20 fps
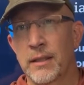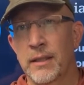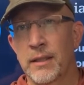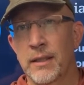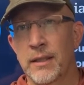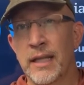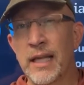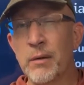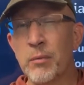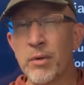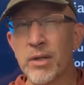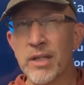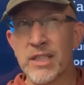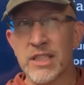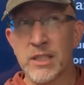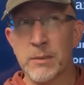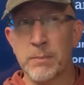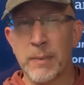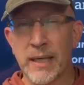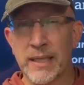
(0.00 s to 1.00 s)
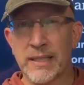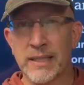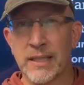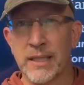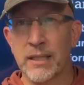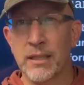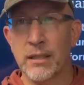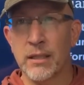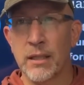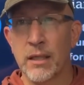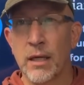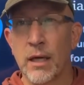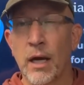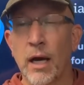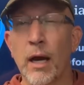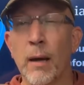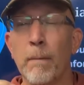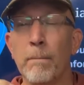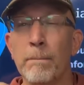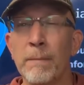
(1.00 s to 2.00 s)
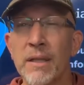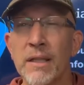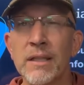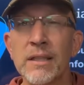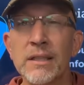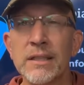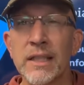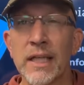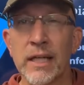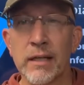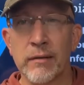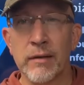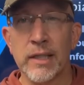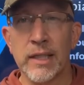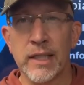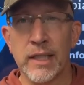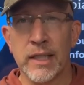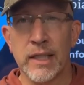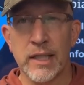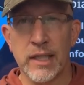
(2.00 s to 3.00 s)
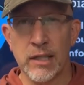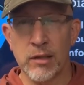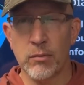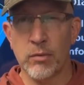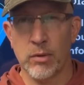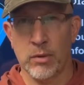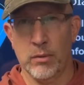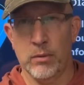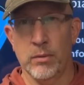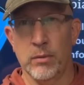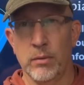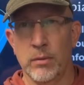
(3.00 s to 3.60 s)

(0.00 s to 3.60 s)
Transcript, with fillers: They were expecting a military hero.